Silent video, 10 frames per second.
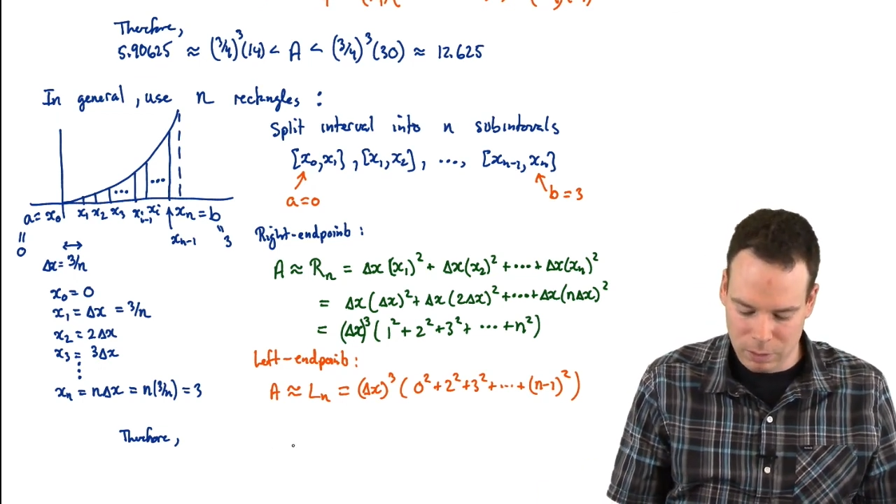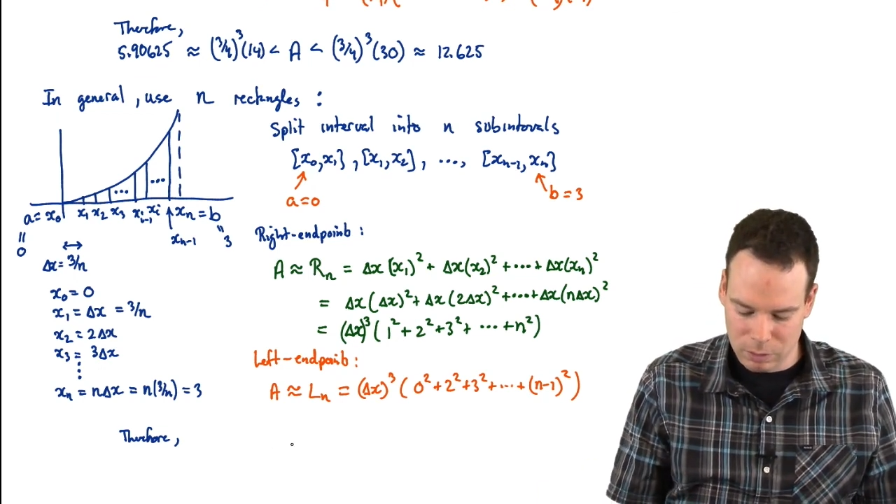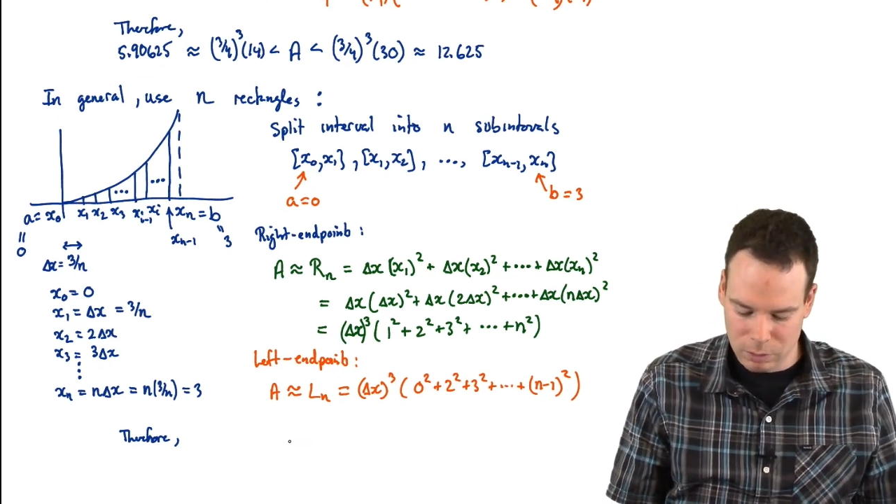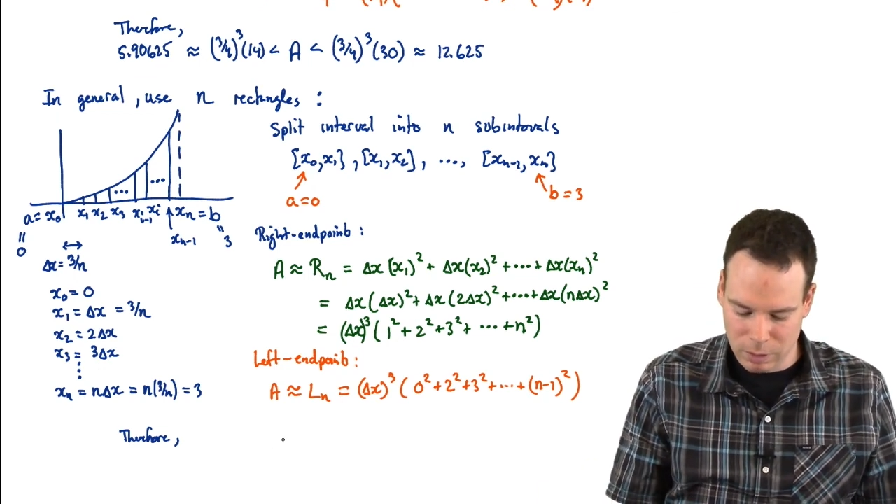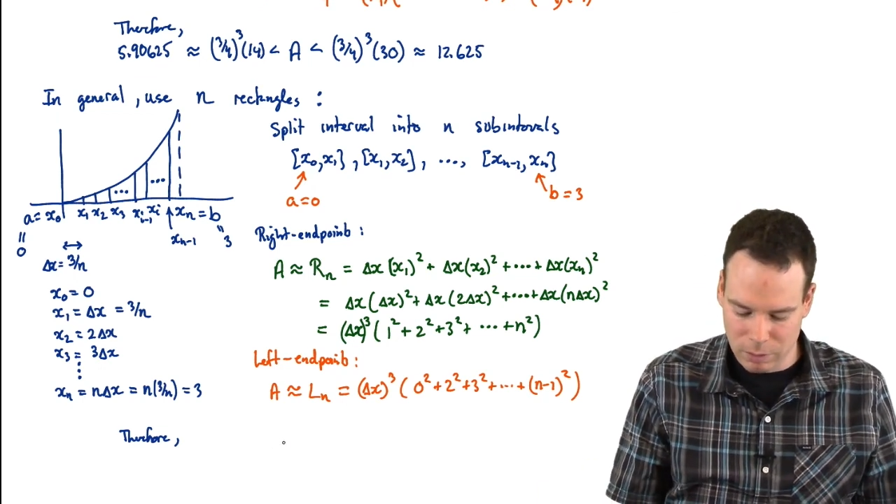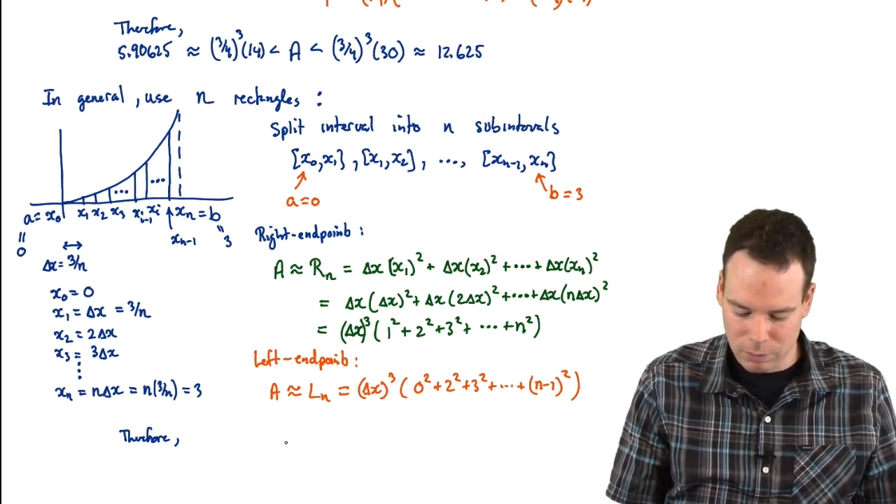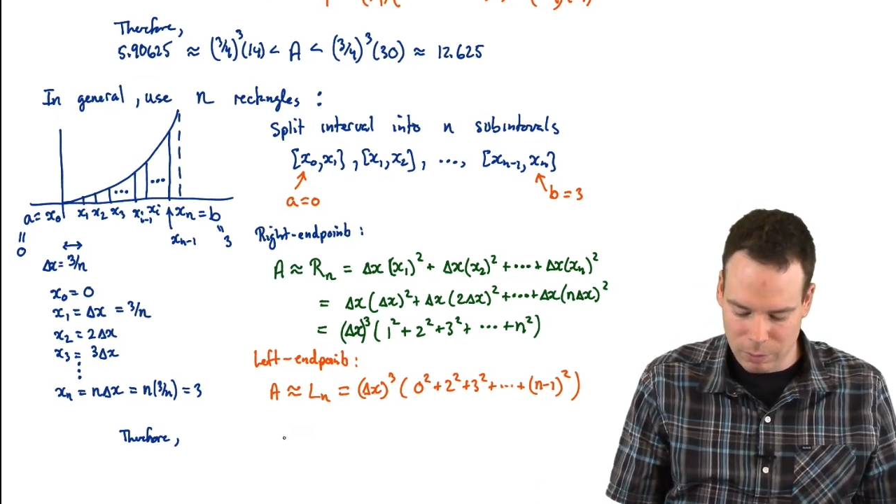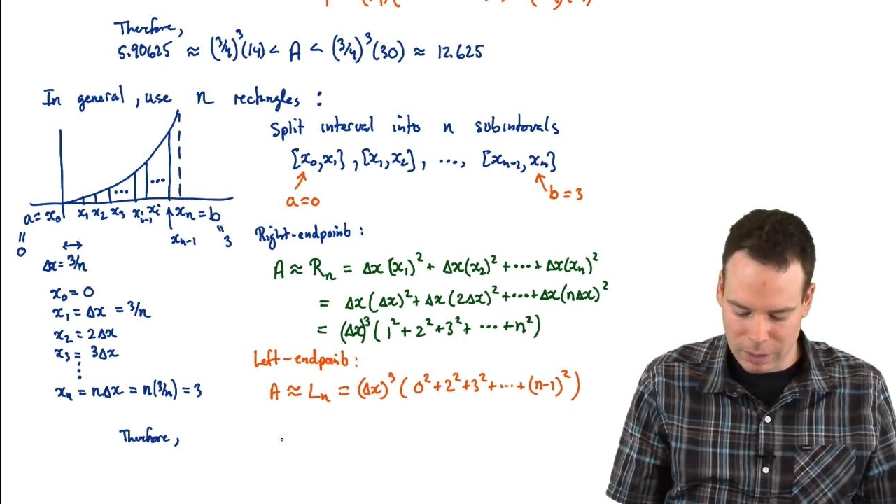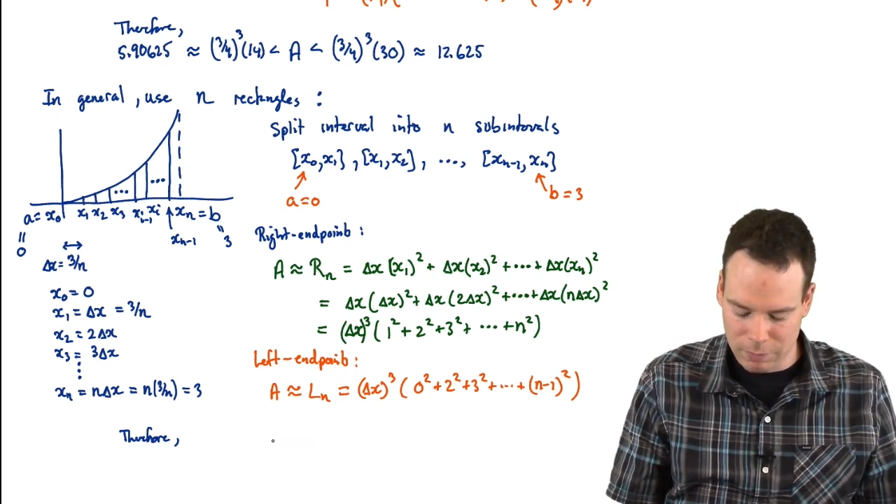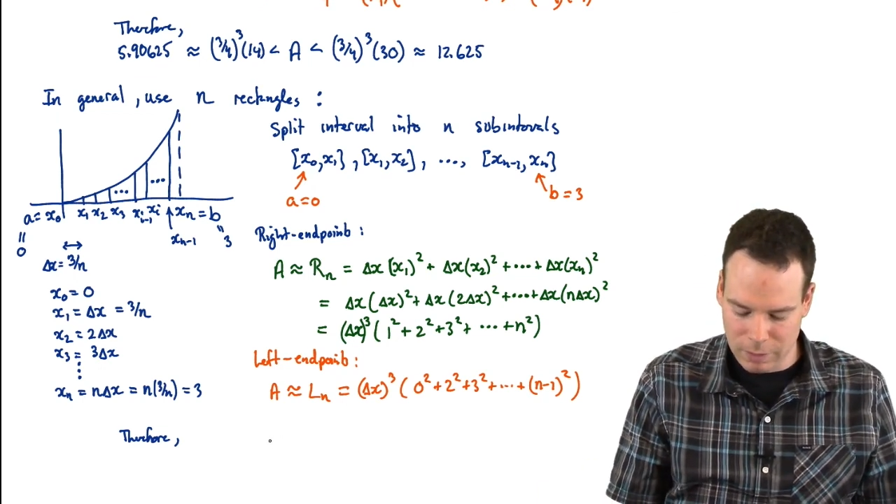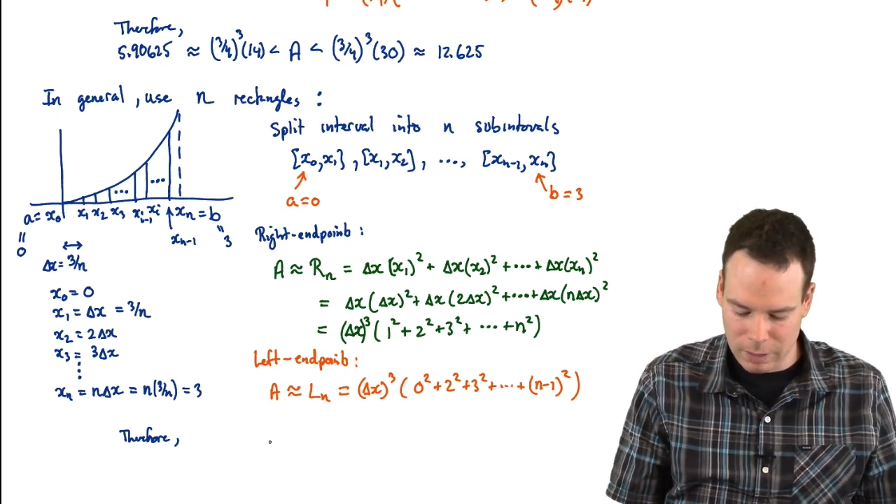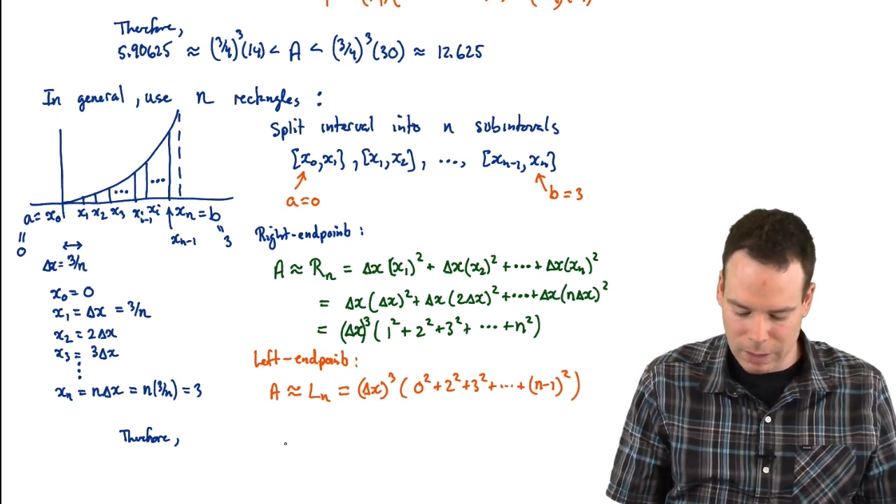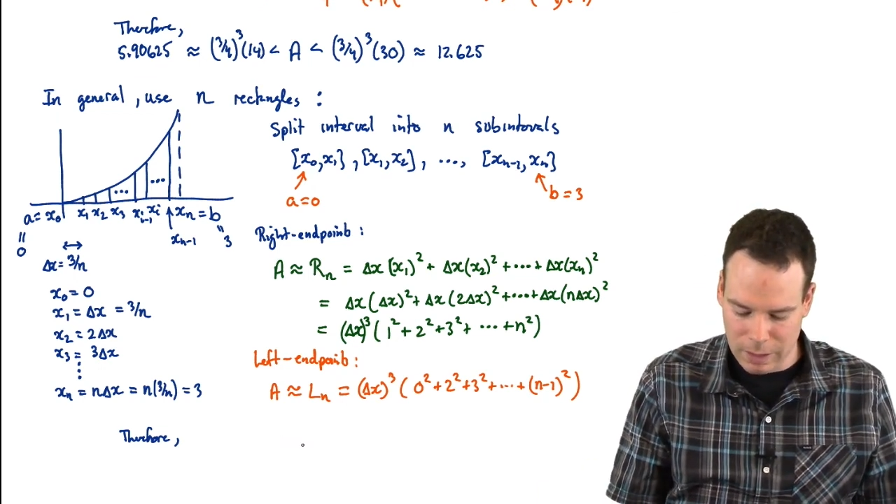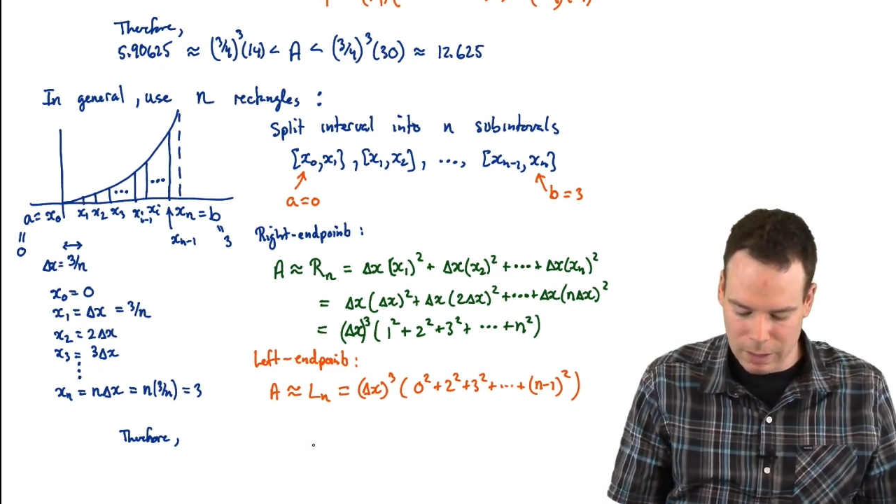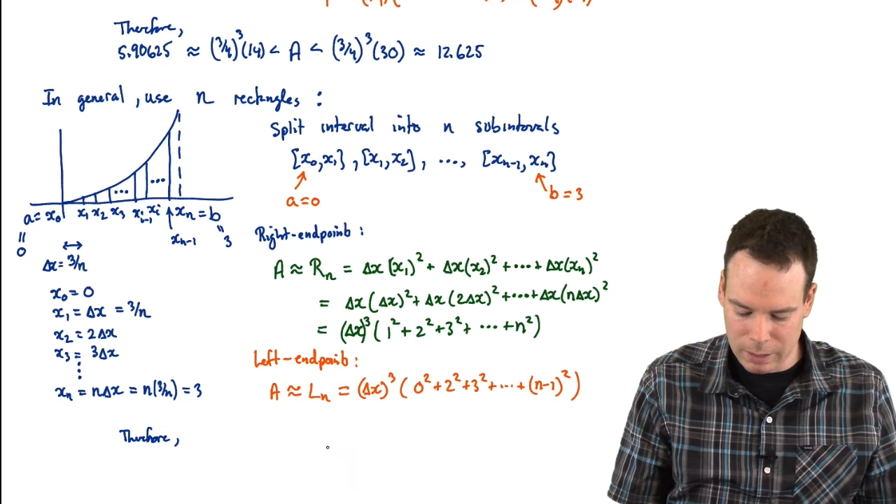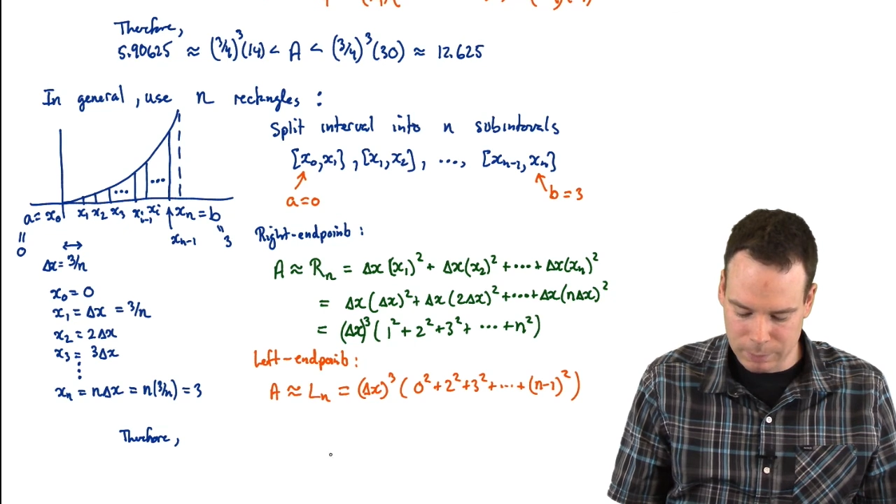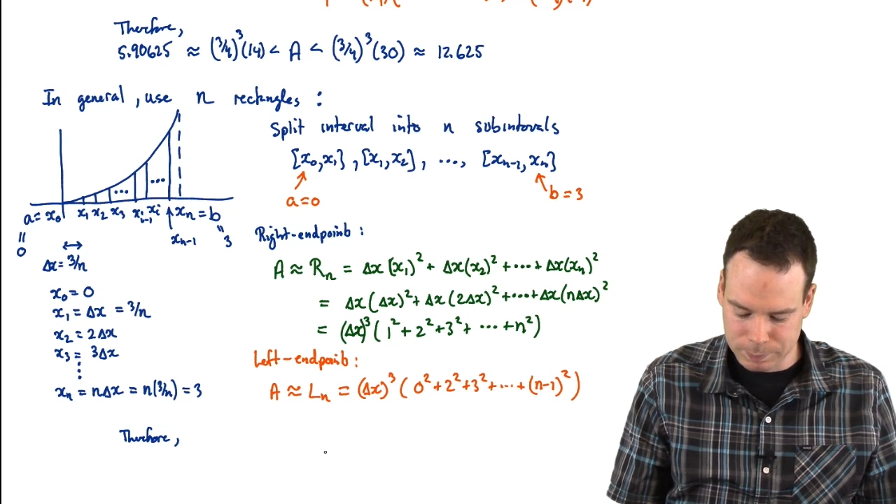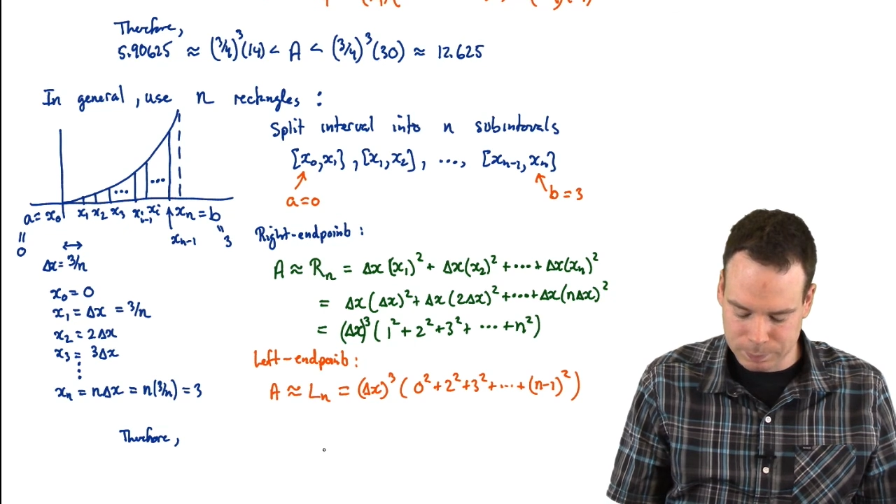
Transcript: So therefore we have that a